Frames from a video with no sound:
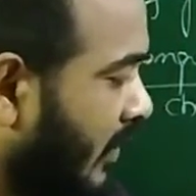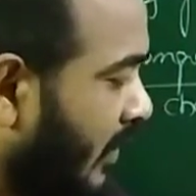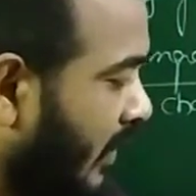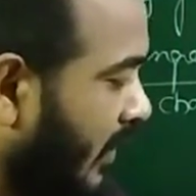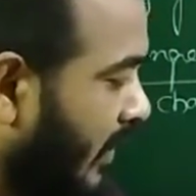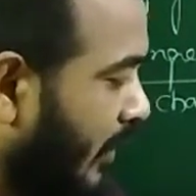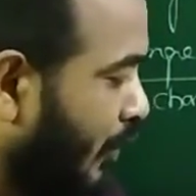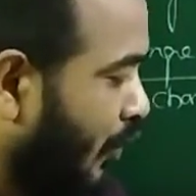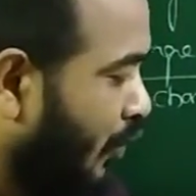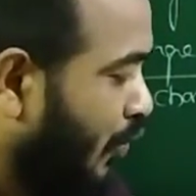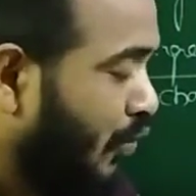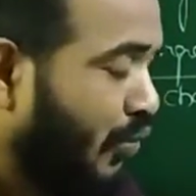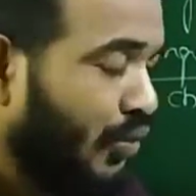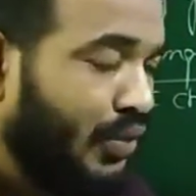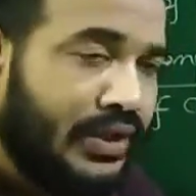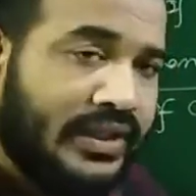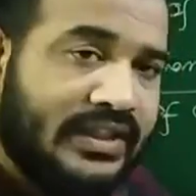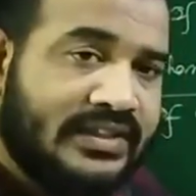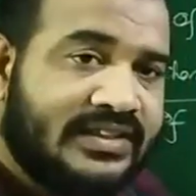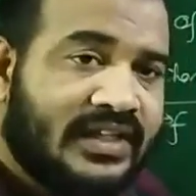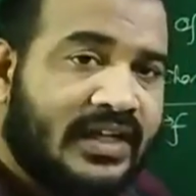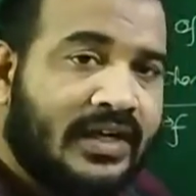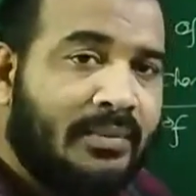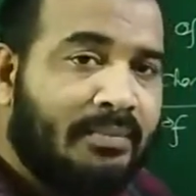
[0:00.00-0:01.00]
u
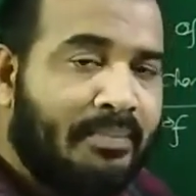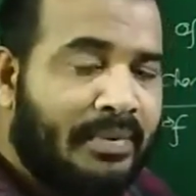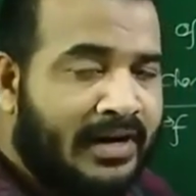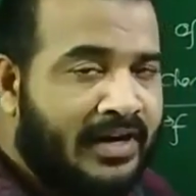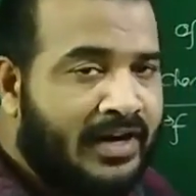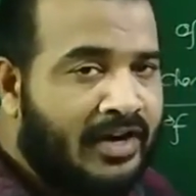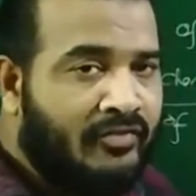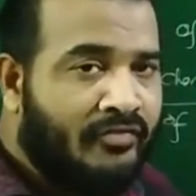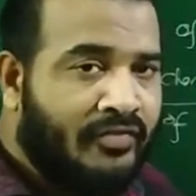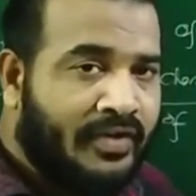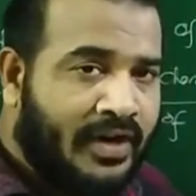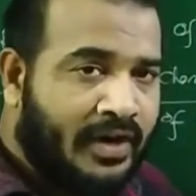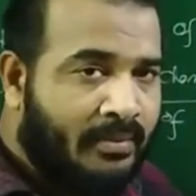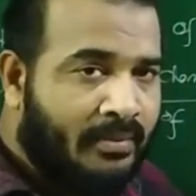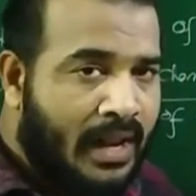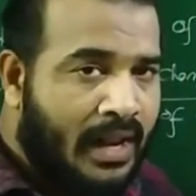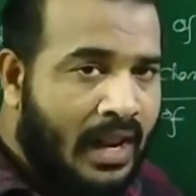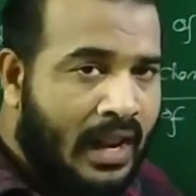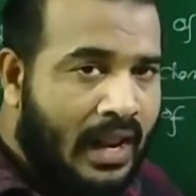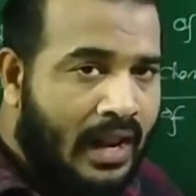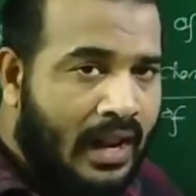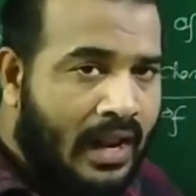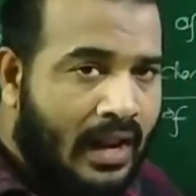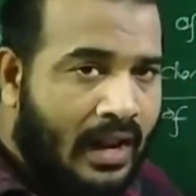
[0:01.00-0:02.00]
is the dependent
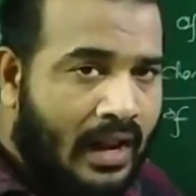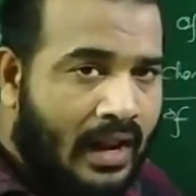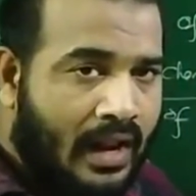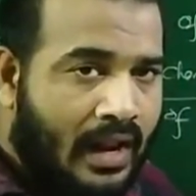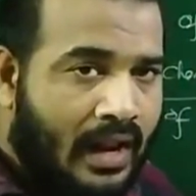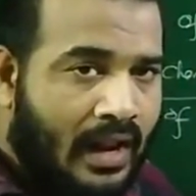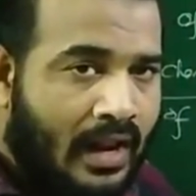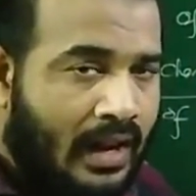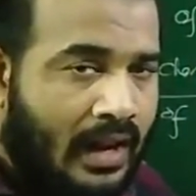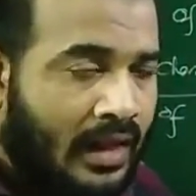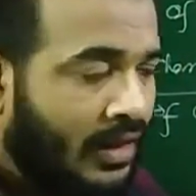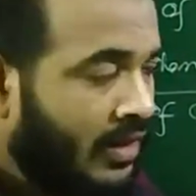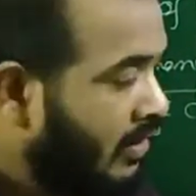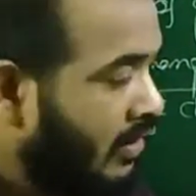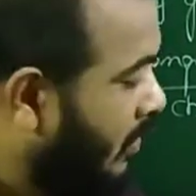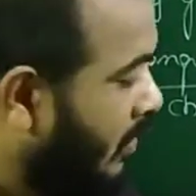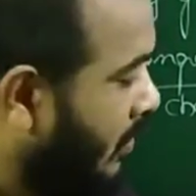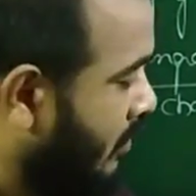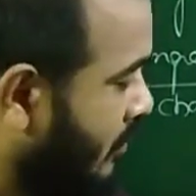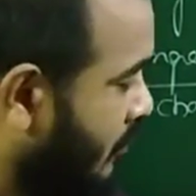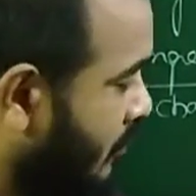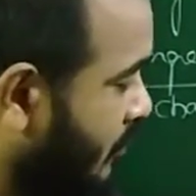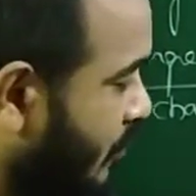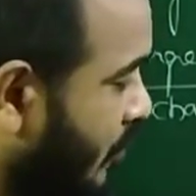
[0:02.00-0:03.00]
variable.
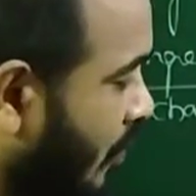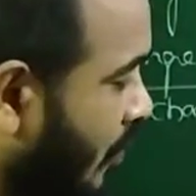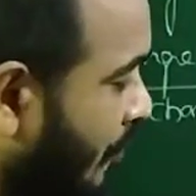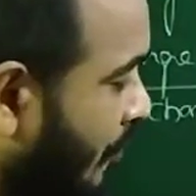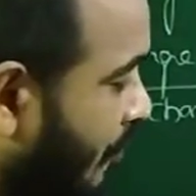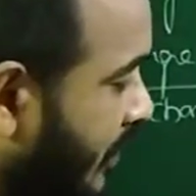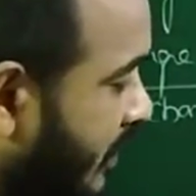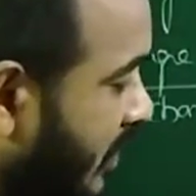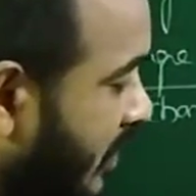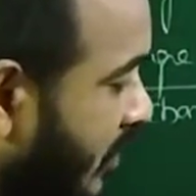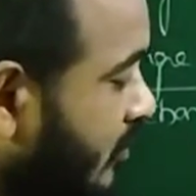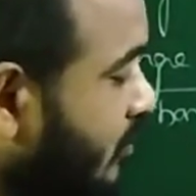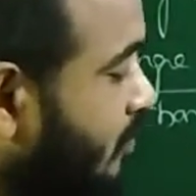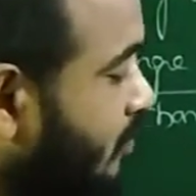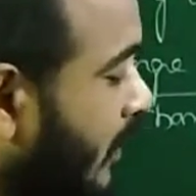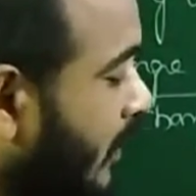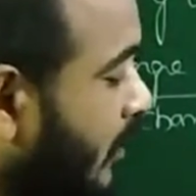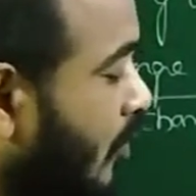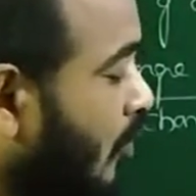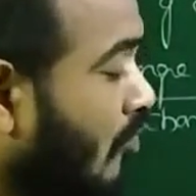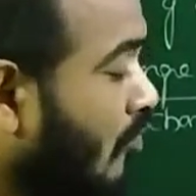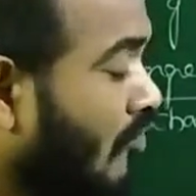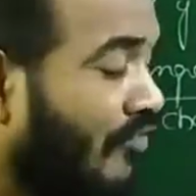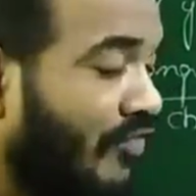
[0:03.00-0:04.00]
So with
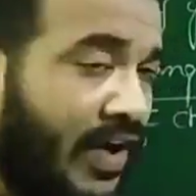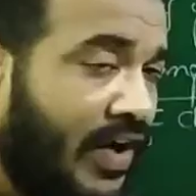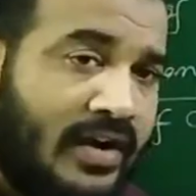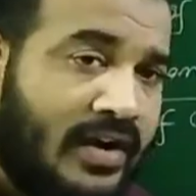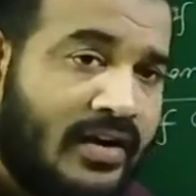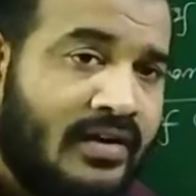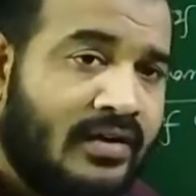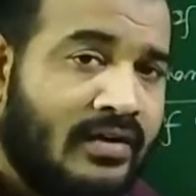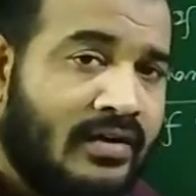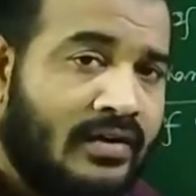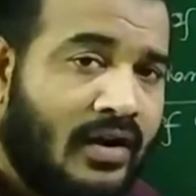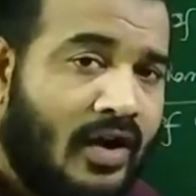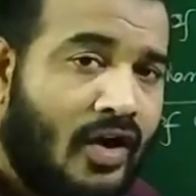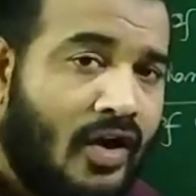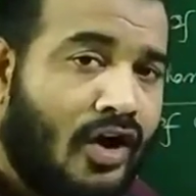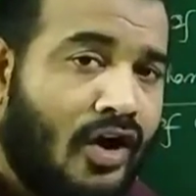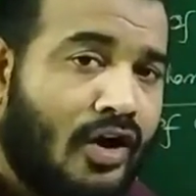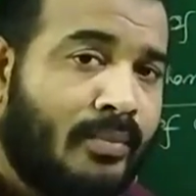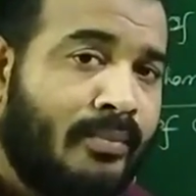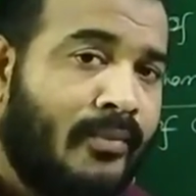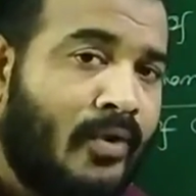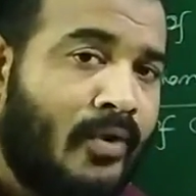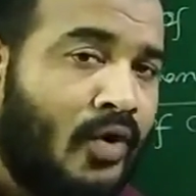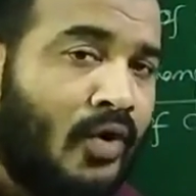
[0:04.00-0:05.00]
respect to one
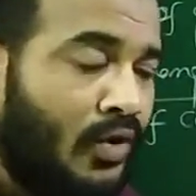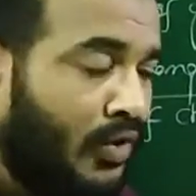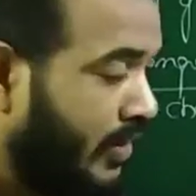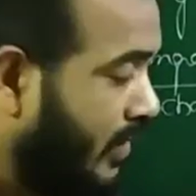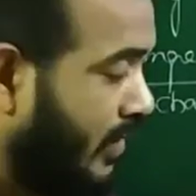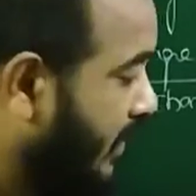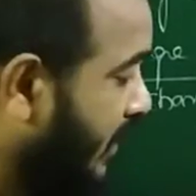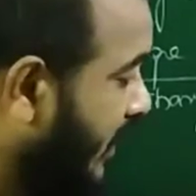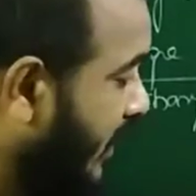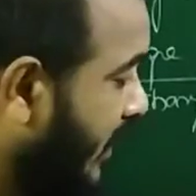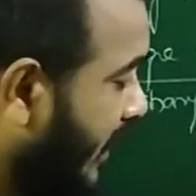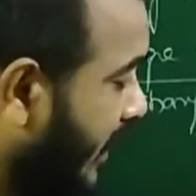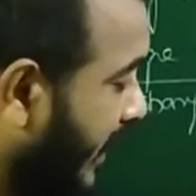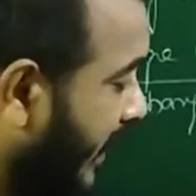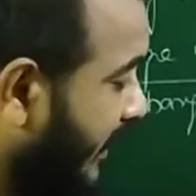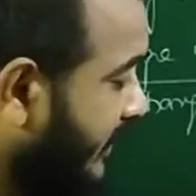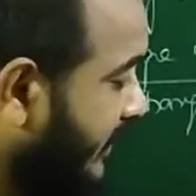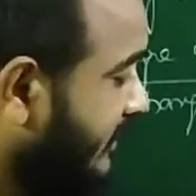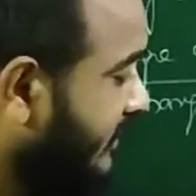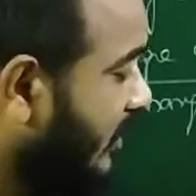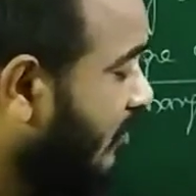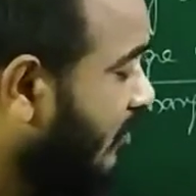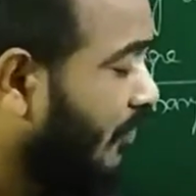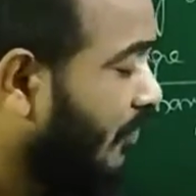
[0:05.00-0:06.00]
or more, here
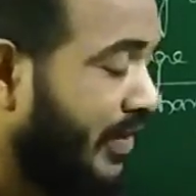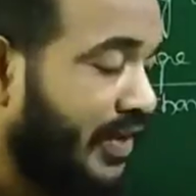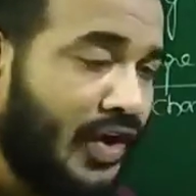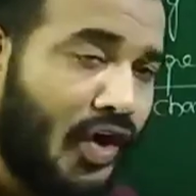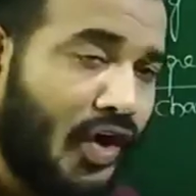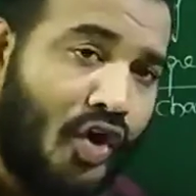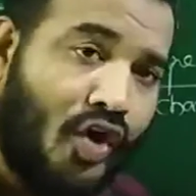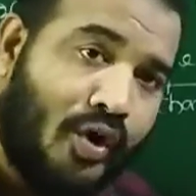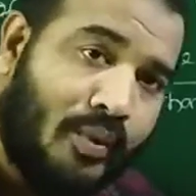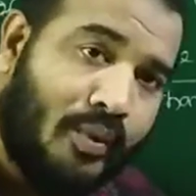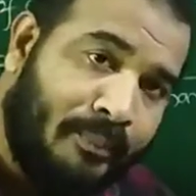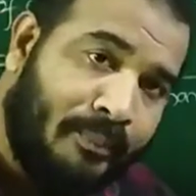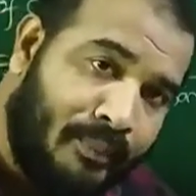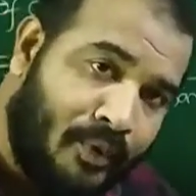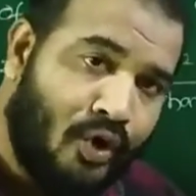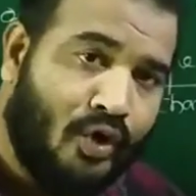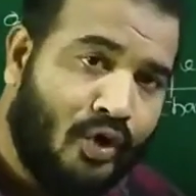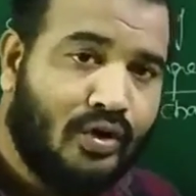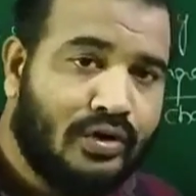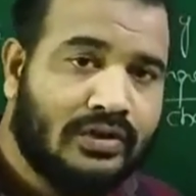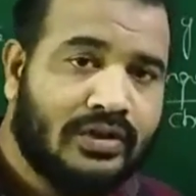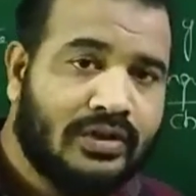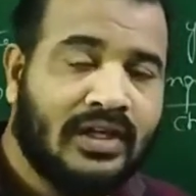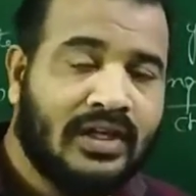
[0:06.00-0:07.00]
x and y are
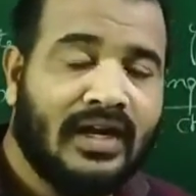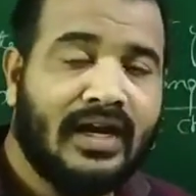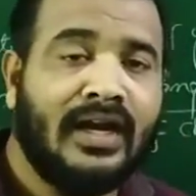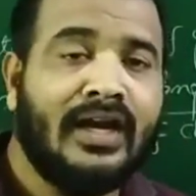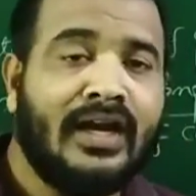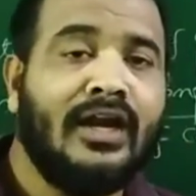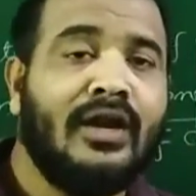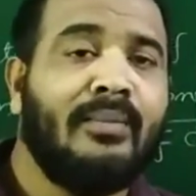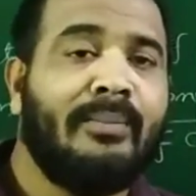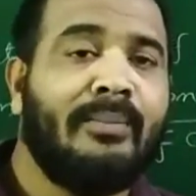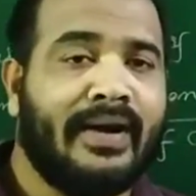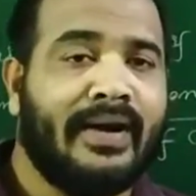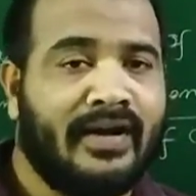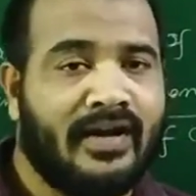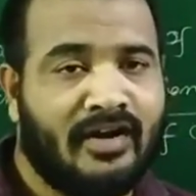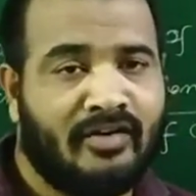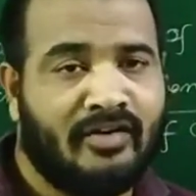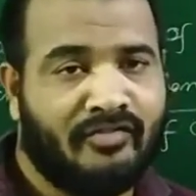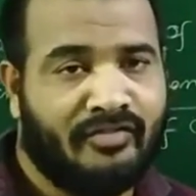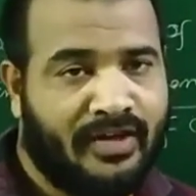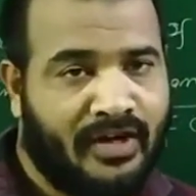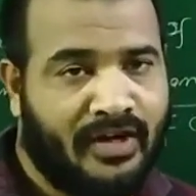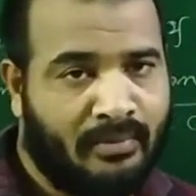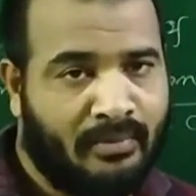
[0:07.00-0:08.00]
both
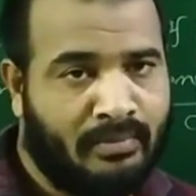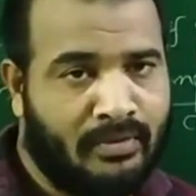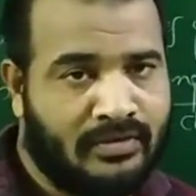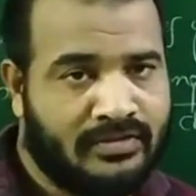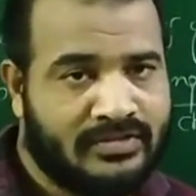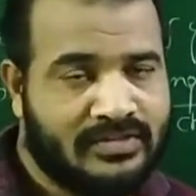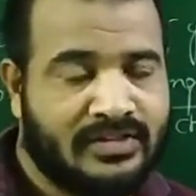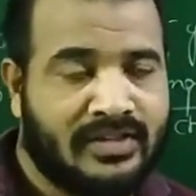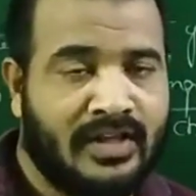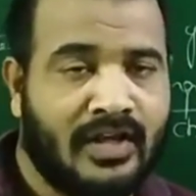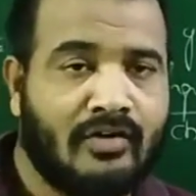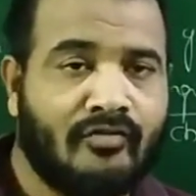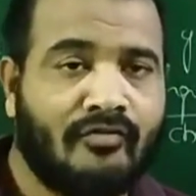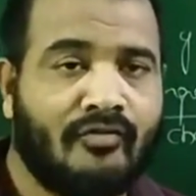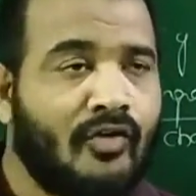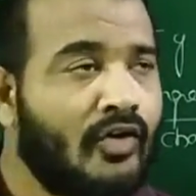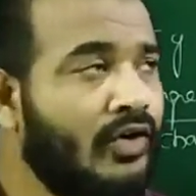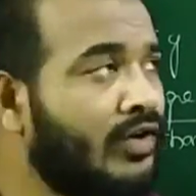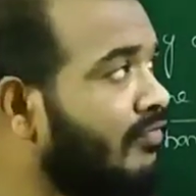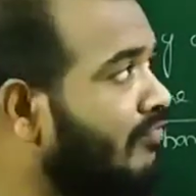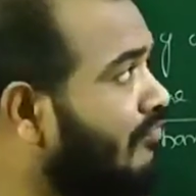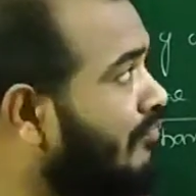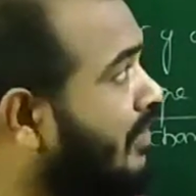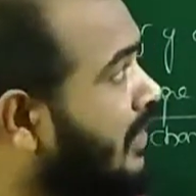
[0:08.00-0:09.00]
independent variables.
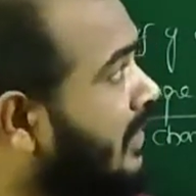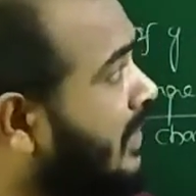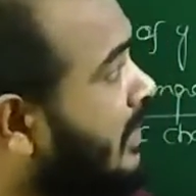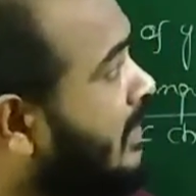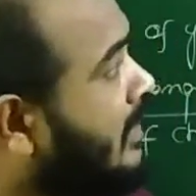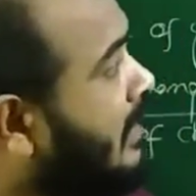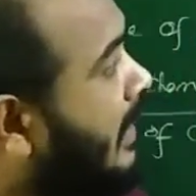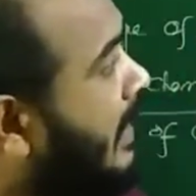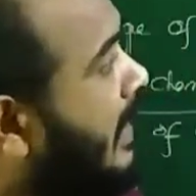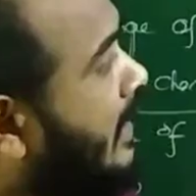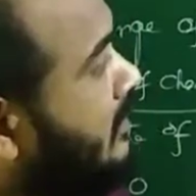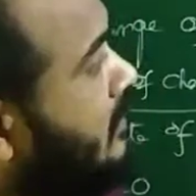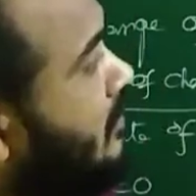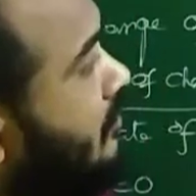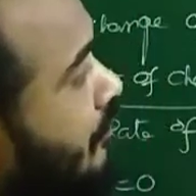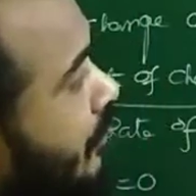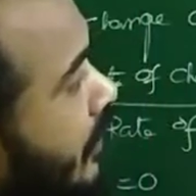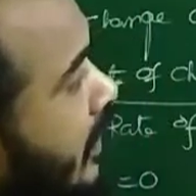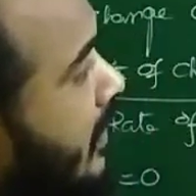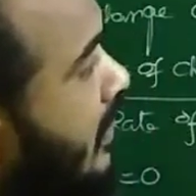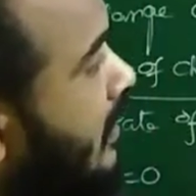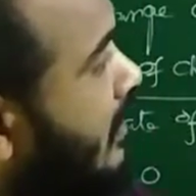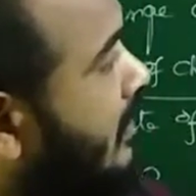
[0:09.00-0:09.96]
Therefore we can classify